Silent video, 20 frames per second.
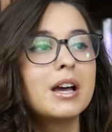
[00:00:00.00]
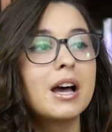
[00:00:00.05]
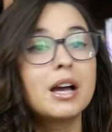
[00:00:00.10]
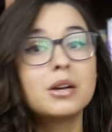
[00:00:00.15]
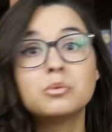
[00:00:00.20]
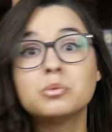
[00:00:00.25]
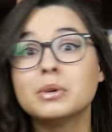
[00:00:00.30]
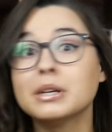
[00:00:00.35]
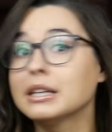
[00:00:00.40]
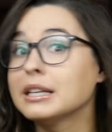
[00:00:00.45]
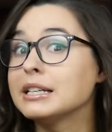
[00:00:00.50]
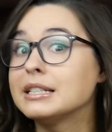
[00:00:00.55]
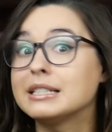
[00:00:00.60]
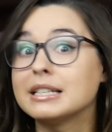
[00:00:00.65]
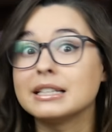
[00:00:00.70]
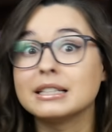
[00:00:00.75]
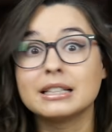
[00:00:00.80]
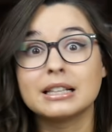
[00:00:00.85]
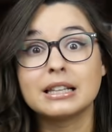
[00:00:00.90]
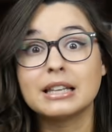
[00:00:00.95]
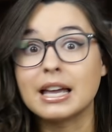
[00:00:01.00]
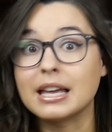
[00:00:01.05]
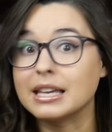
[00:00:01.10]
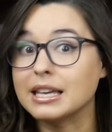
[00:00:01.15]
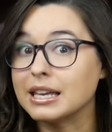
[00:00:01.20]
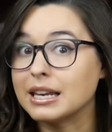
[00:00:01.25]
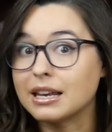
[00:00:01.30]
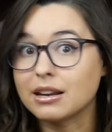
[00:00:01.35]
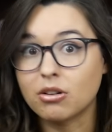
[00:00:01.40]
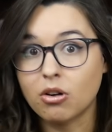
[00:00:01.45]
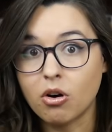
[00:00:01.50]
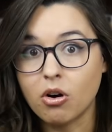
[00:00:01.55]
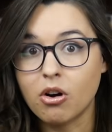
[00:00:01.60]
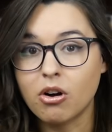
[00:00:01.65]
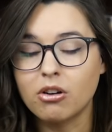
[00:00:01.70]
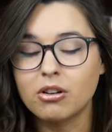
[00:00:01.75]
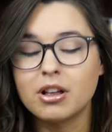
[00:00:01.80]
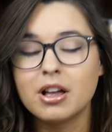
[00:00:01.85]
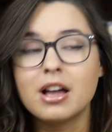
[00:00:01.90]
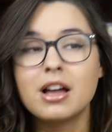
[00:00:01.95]
I really didn't like it at
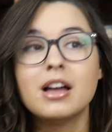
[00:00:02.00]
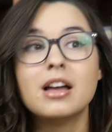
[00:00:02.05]
all.